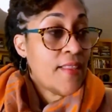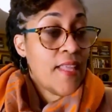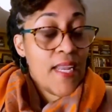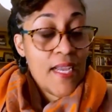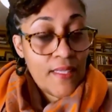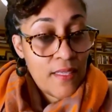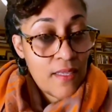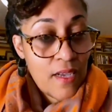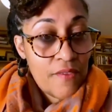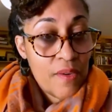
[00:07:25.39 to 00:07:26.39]
Then I
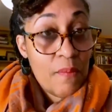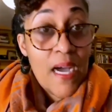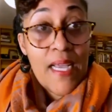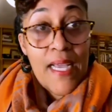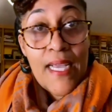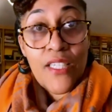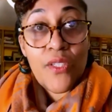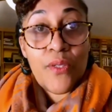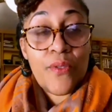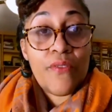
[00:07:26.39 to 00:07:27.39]
discovered Maya
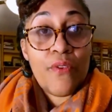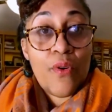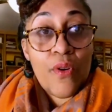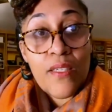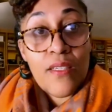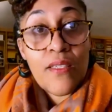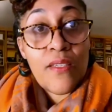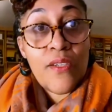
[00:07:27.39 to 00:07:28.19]
Angelou, of course,